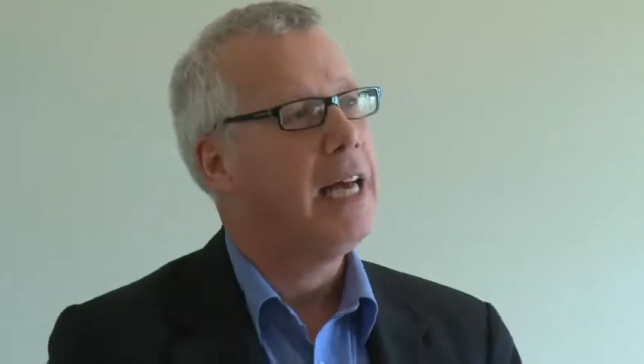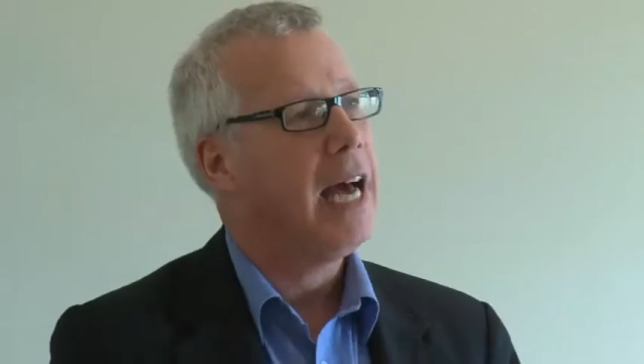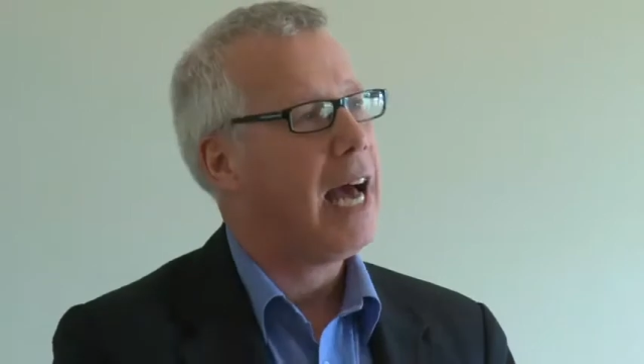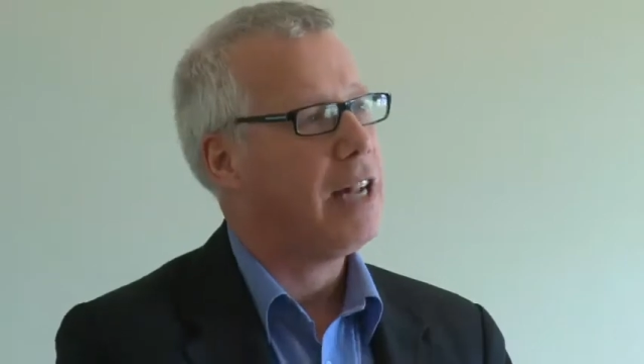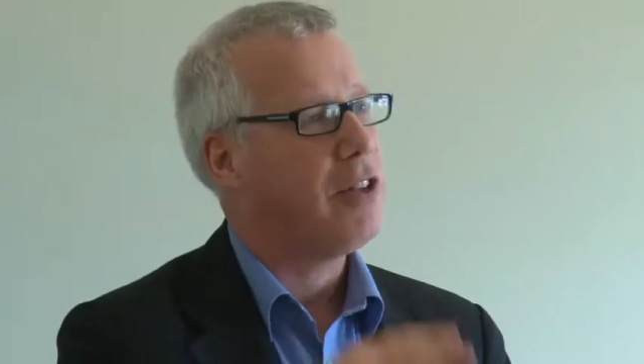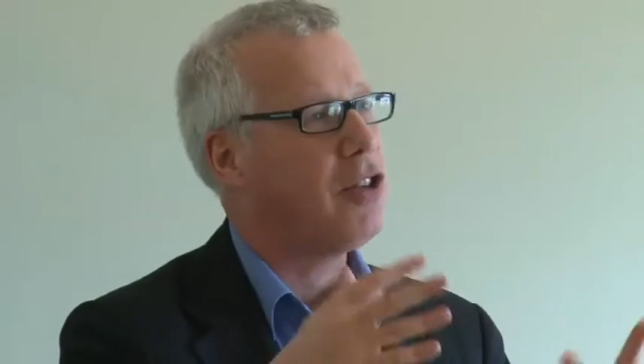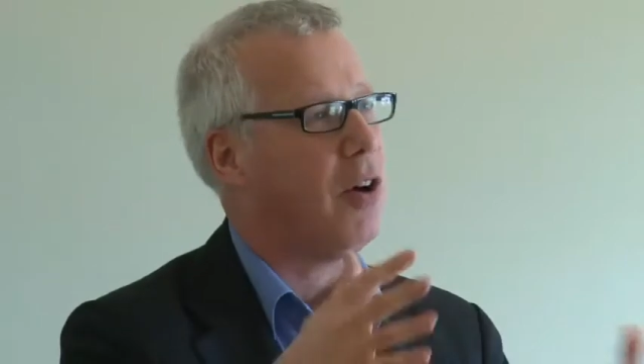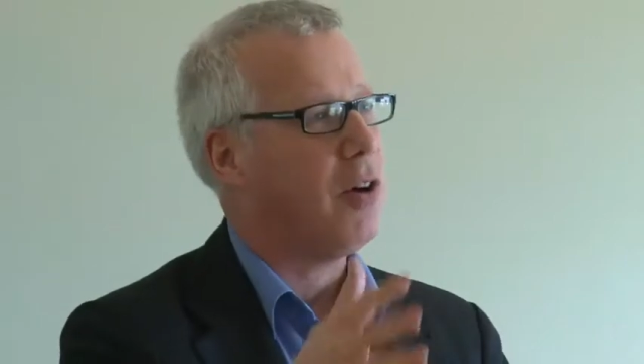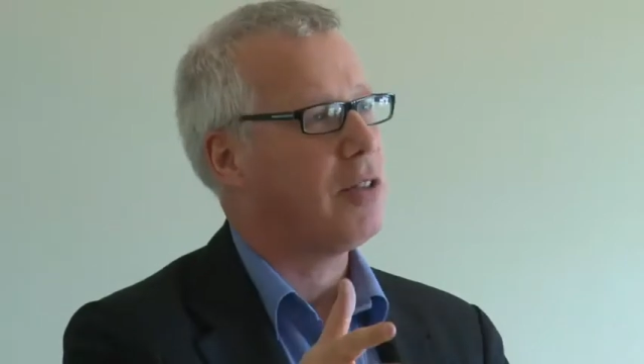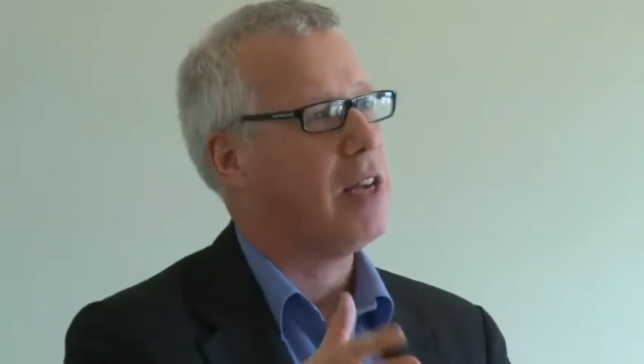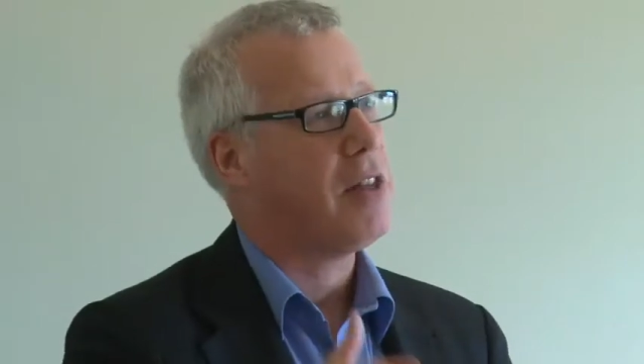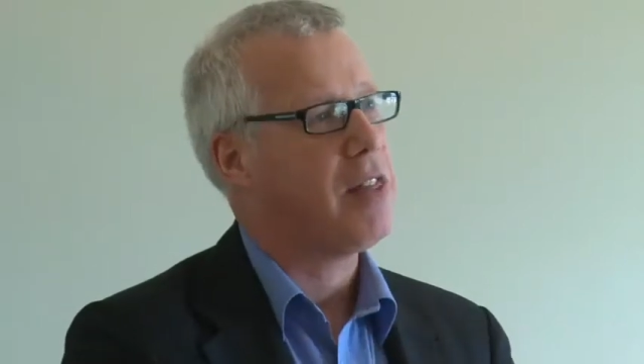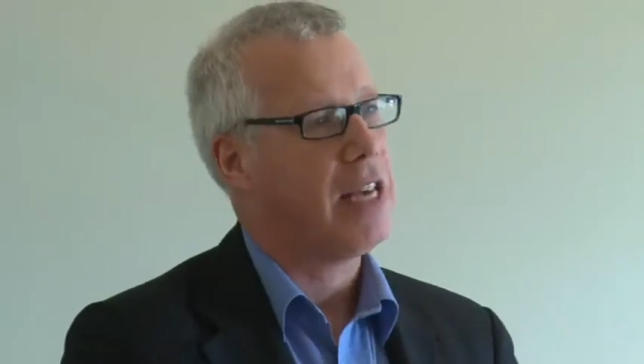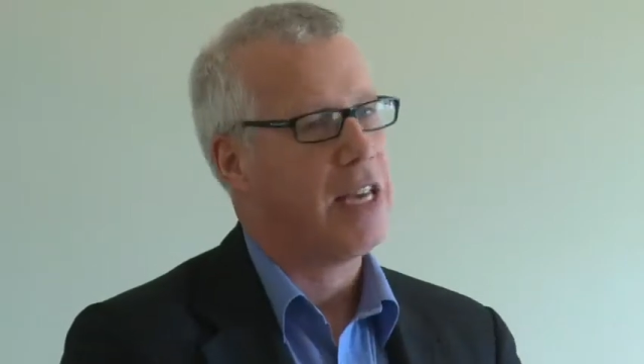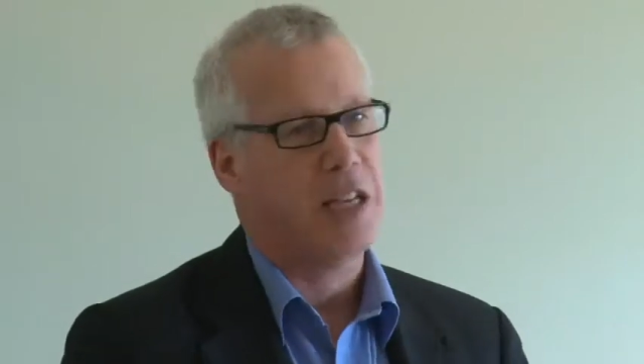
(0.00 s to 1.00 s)
and DOT, I
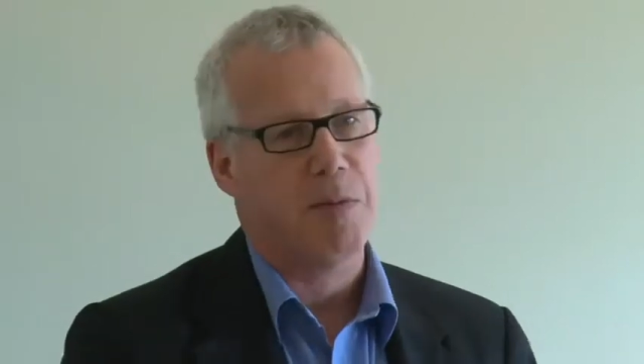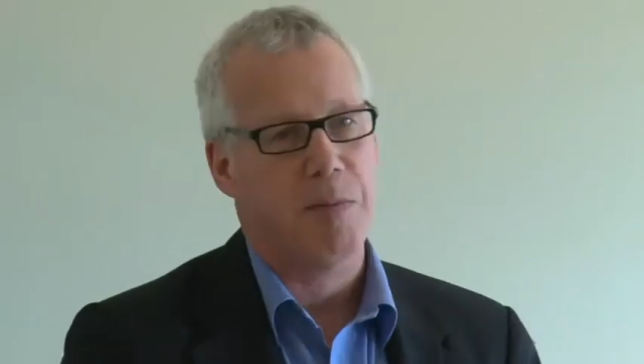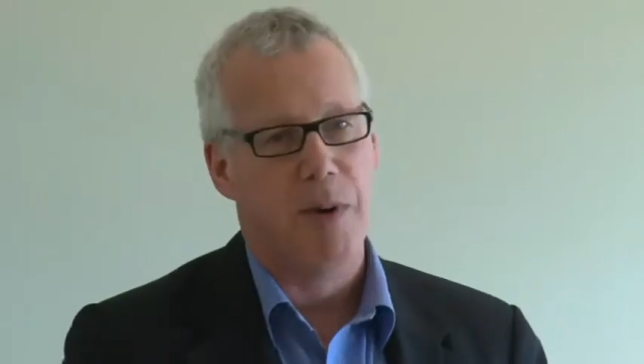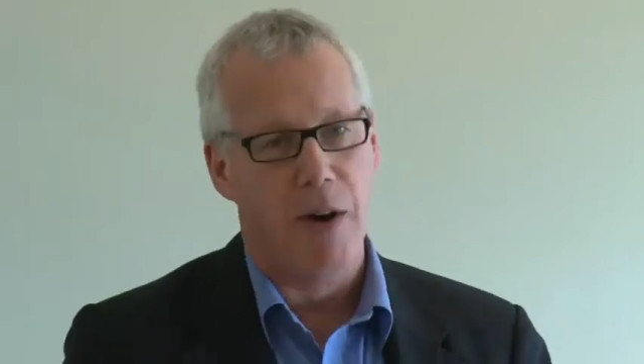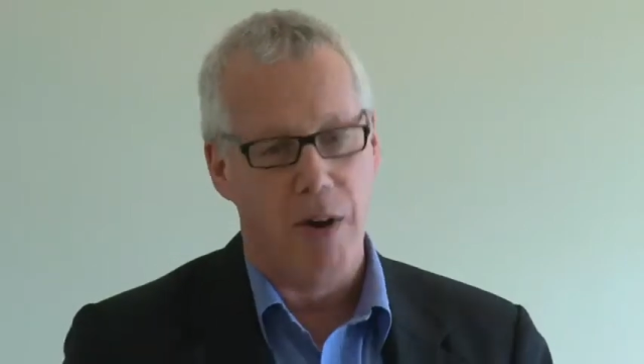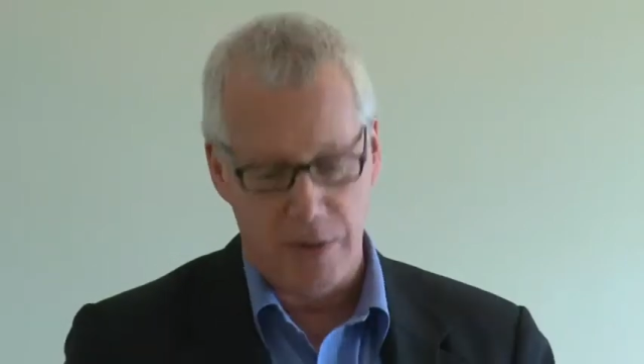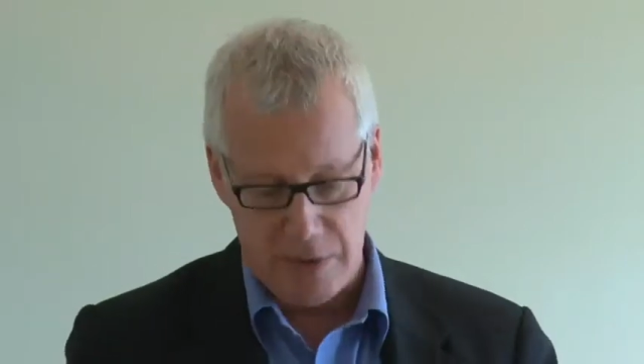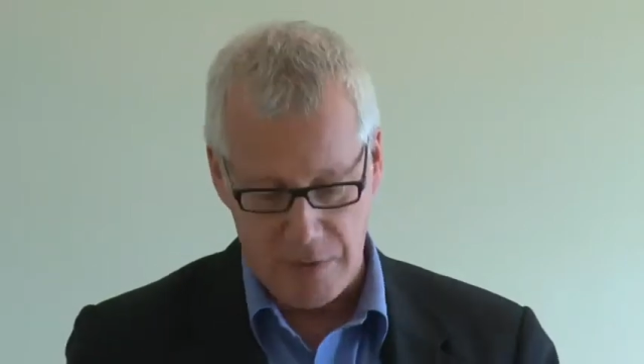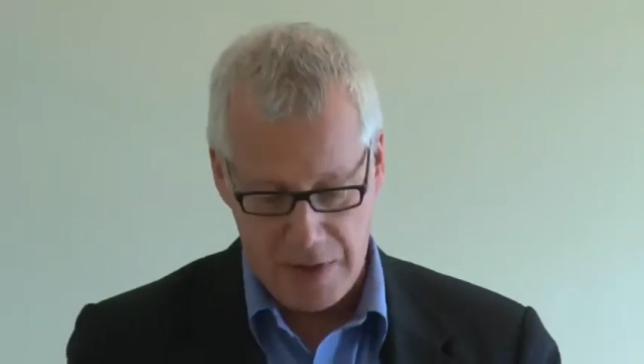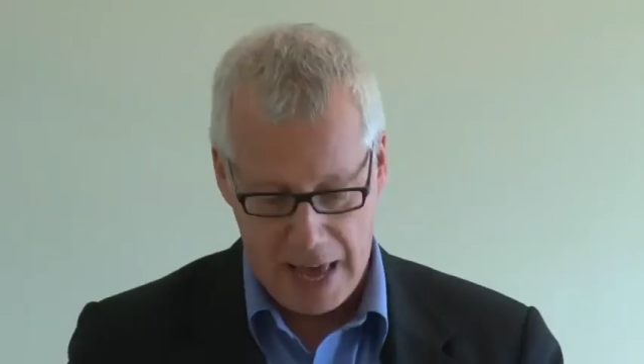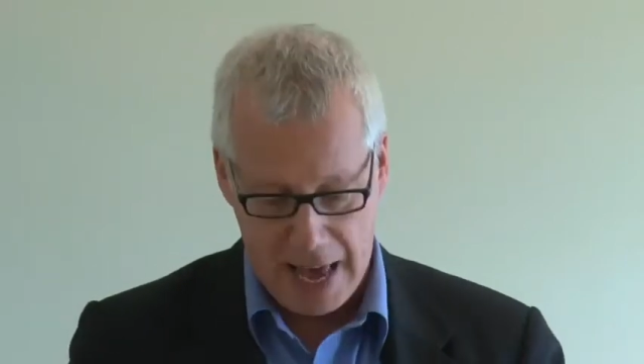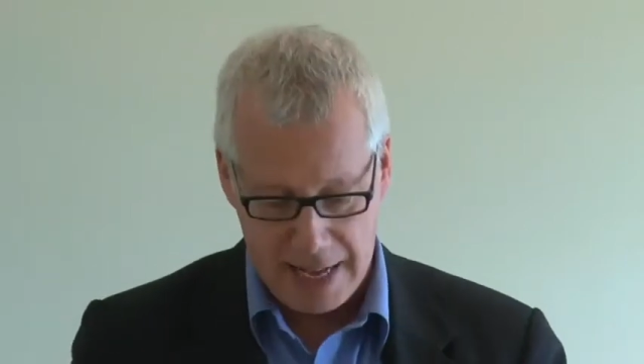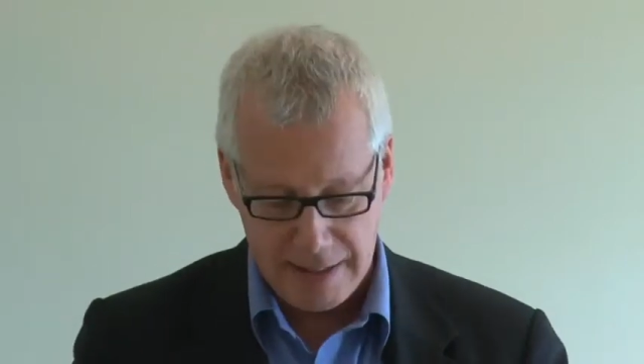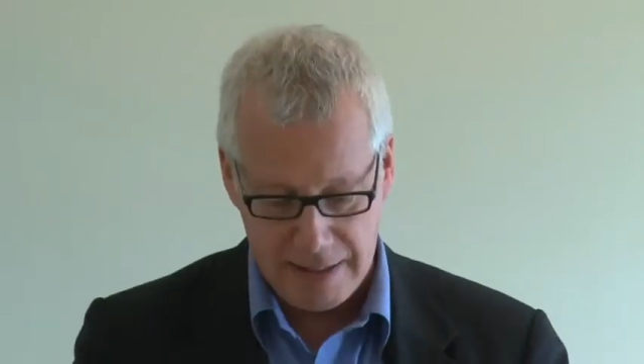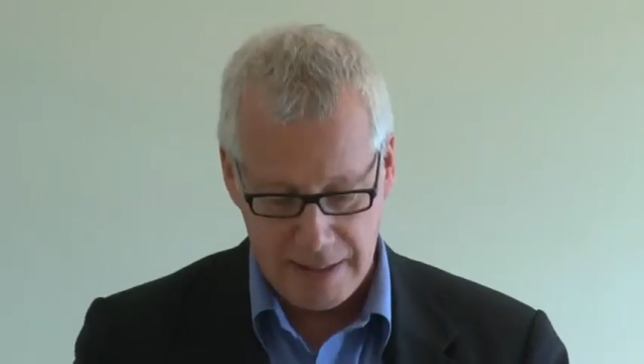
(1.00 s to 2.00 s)
think, is part of
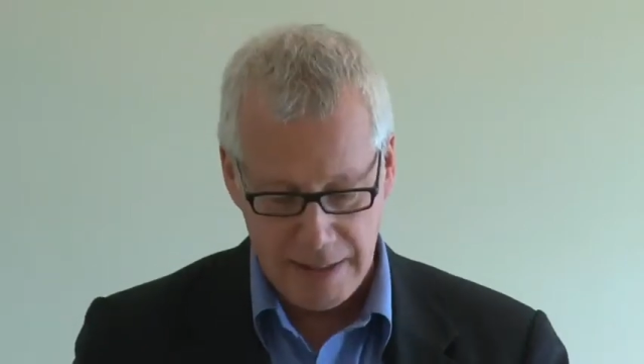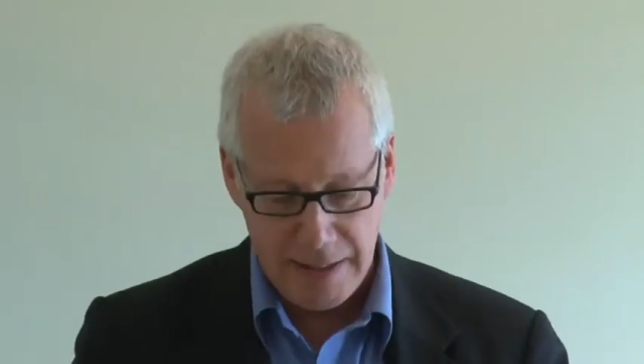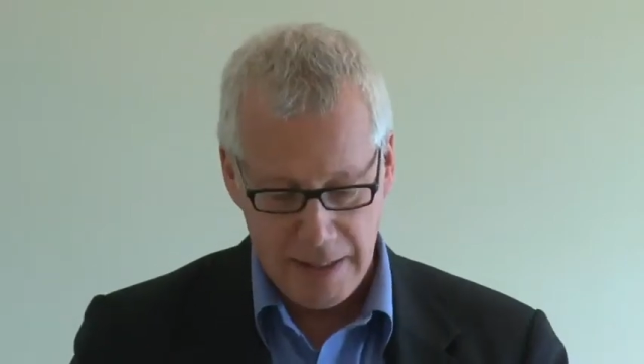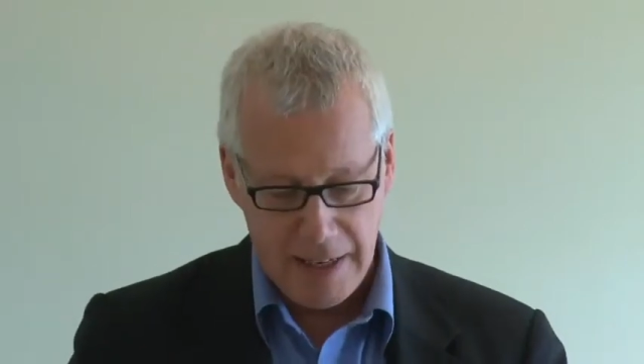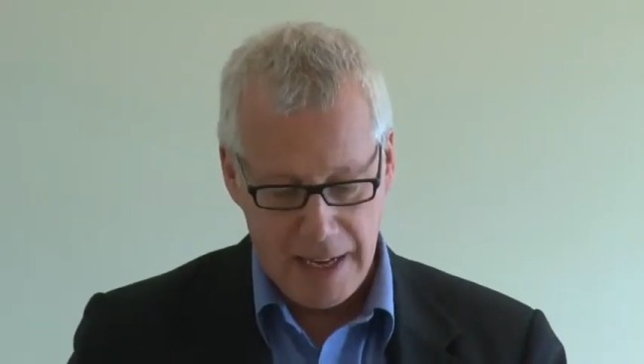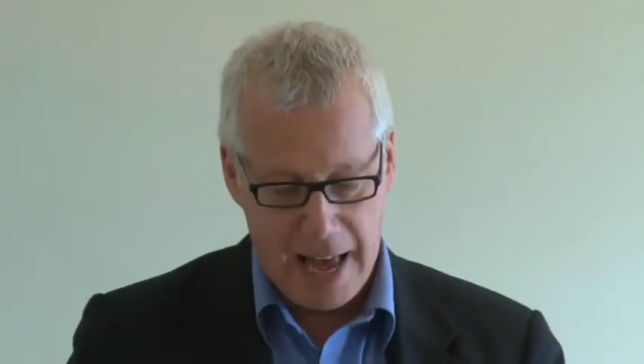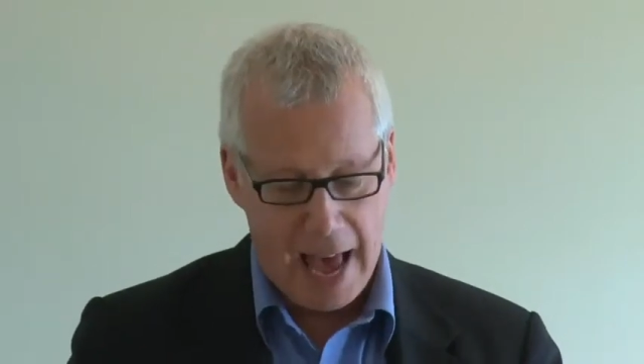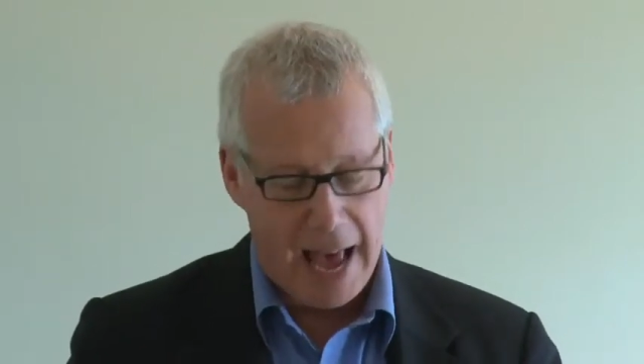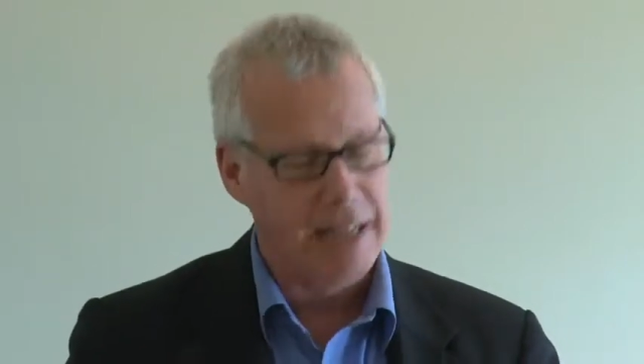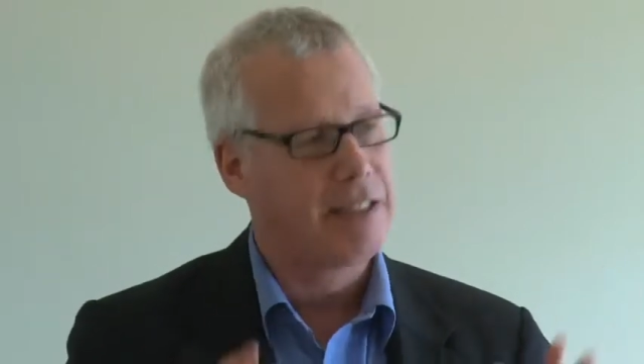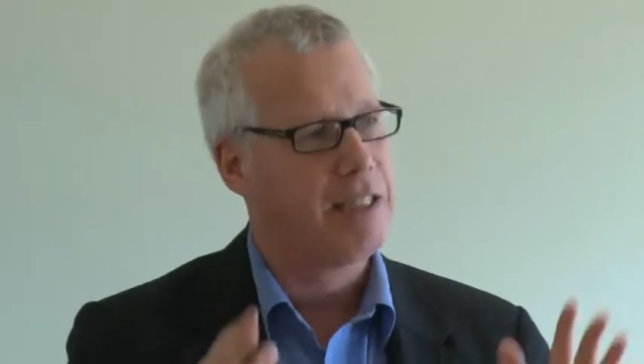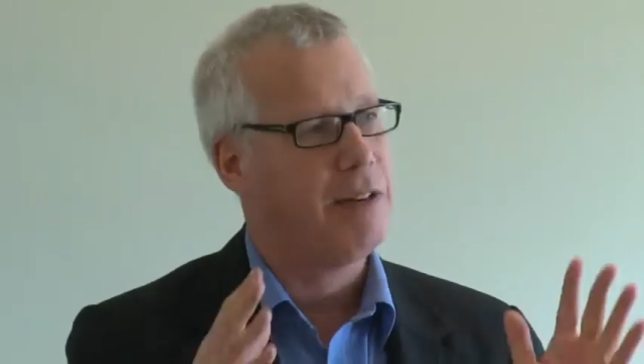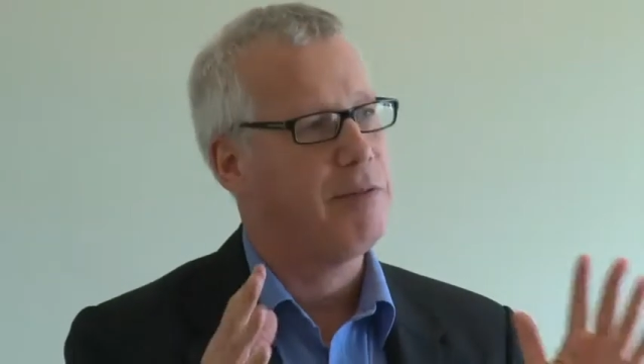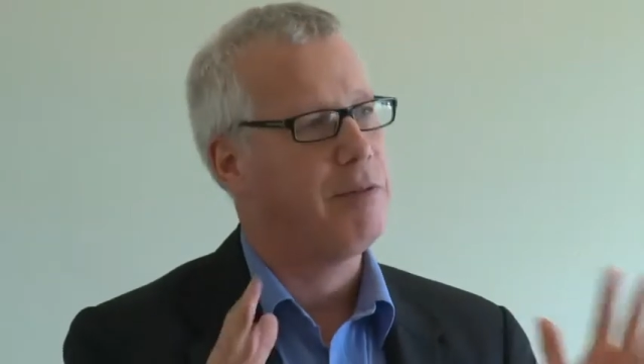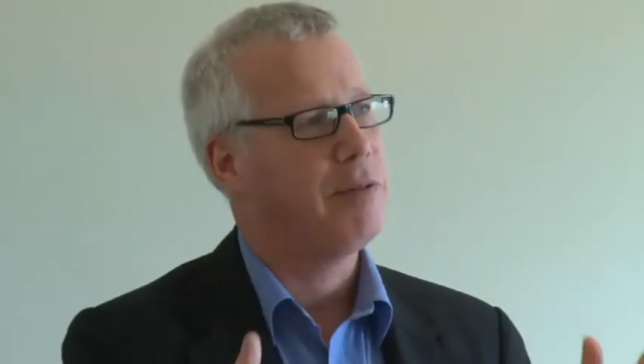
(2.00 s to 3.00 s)
that.
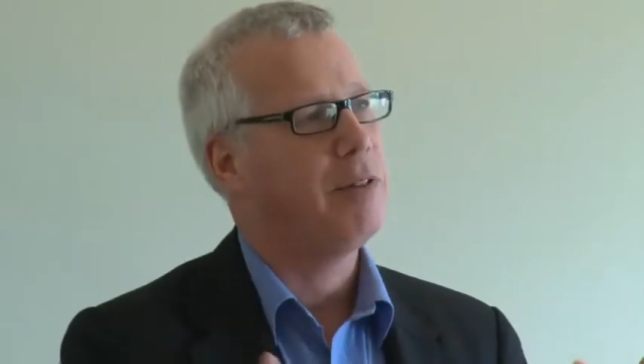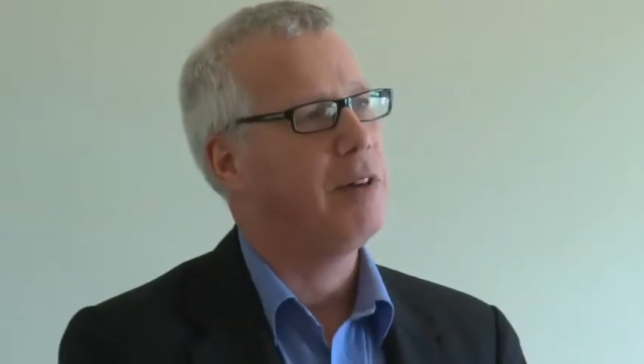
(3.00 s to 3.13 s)
Active